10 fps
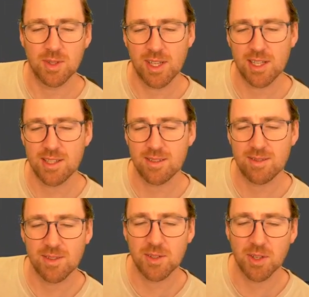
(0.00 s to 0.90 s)
That's
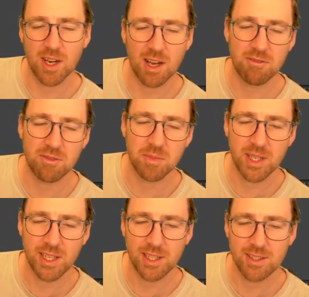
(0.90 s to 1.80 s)
good enough for
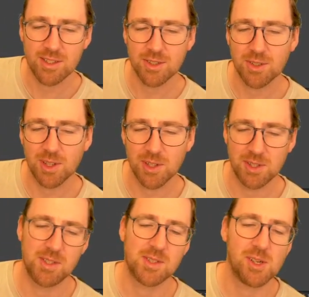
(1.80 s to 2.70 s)
me to learn
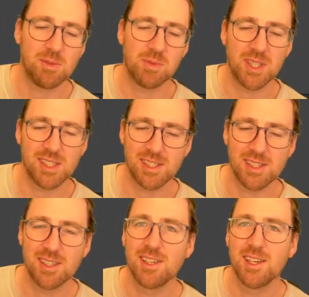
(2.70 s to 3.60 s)
the sculpting
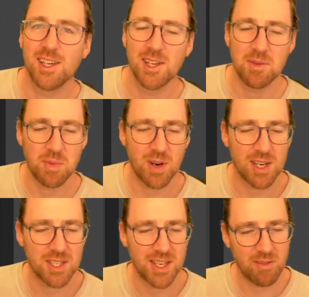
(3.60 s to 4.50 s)

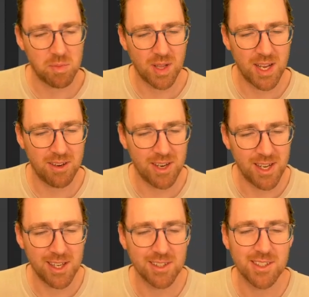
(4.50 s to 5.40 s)
brush, have a play
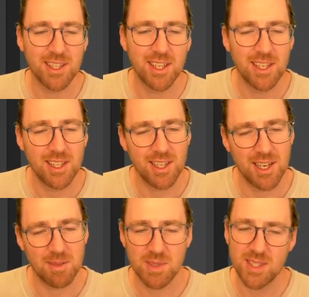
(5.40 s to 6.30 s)
around,
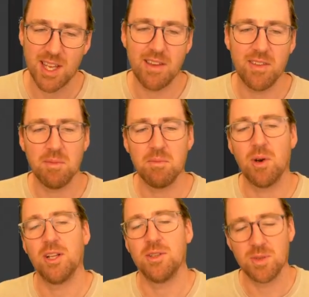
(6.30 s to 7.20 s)
save it, and
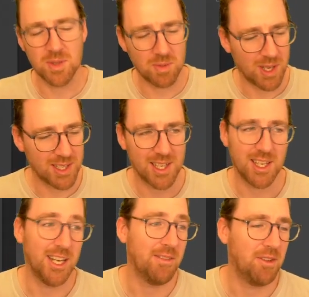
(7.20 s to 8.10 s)
might use it one day,
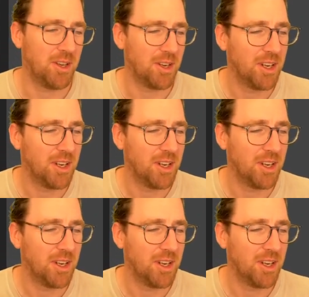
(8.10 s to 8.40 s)
never know.